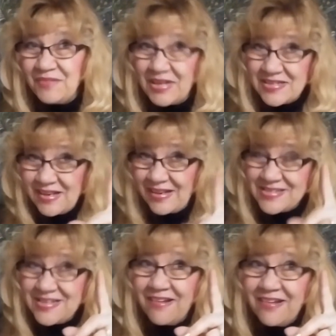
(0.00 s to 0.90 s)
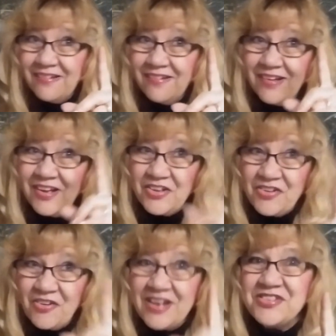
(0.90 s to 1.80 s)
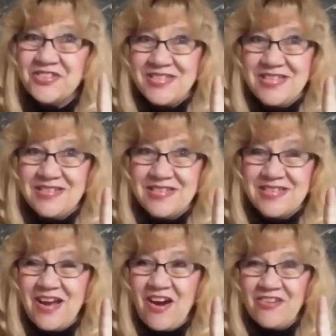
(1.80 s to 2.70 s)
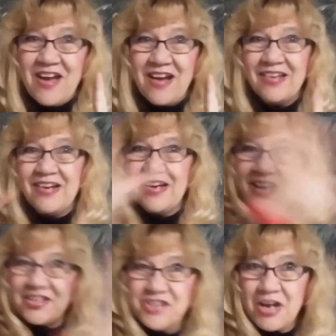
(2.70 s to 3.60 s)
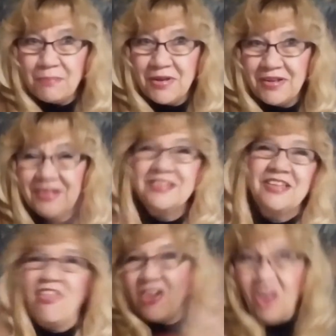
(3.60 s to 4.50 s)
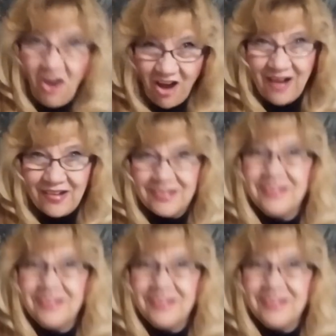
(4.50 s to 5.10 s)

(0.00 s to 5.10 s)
because I can tell you, your agencies are not going to catch up to the law